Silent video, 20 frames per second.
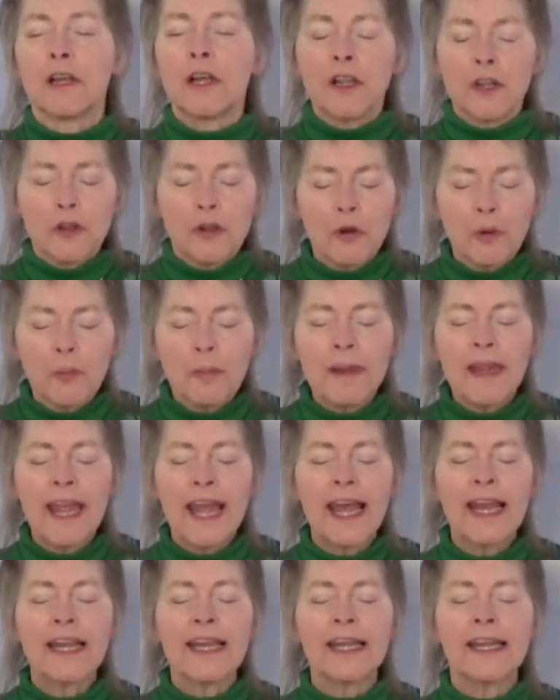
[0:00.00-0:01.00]
You'll be
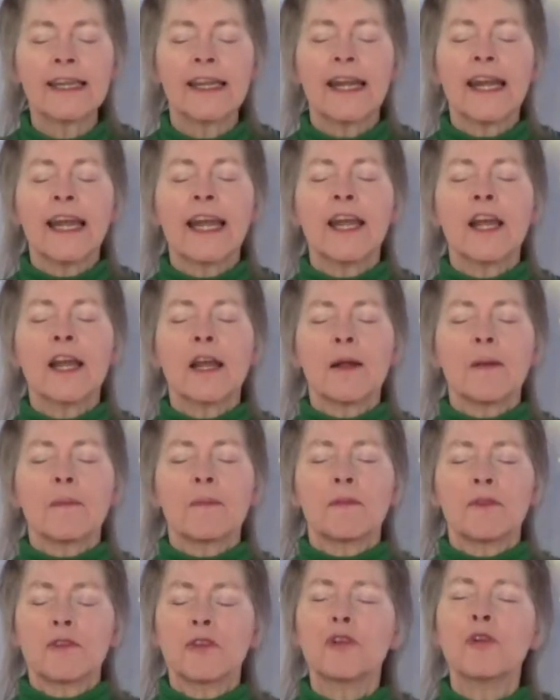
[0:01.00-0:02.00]
headed
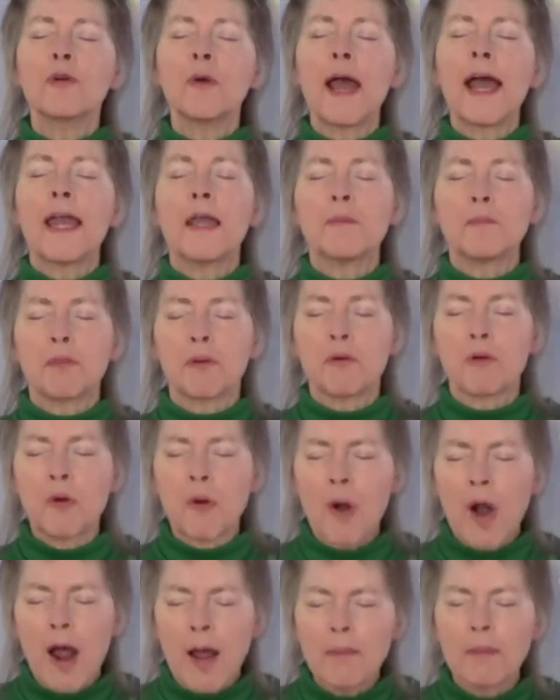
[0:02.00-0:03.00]
to a
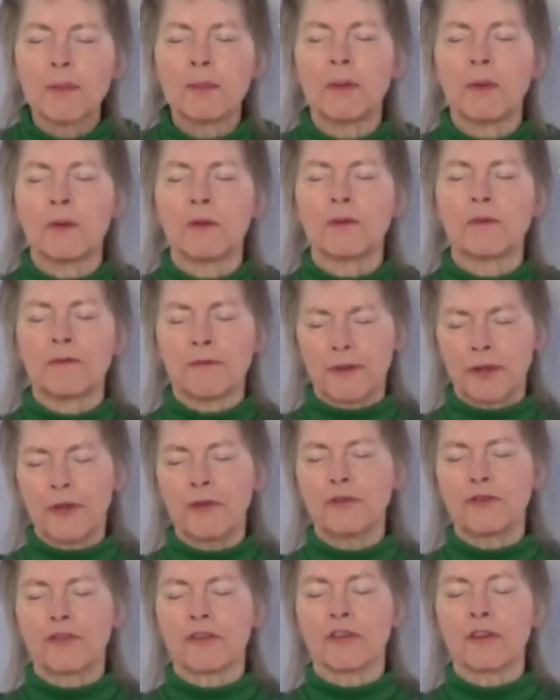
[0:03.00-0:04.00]
probable
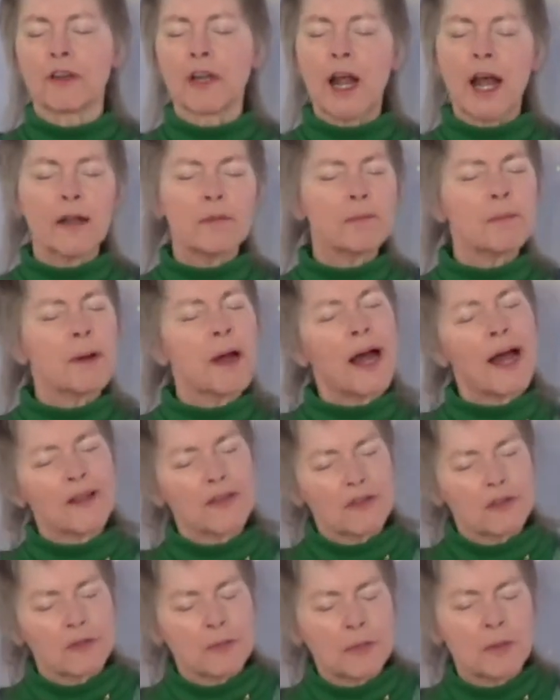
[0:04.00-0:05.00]
future, not
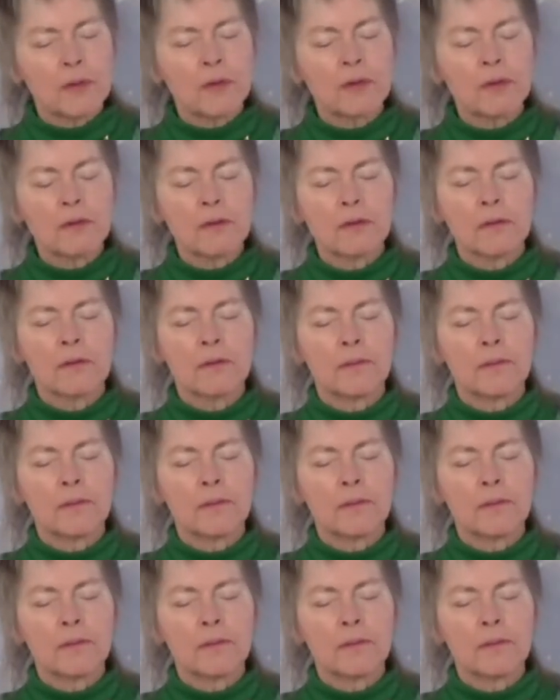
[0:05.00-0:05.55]
possible,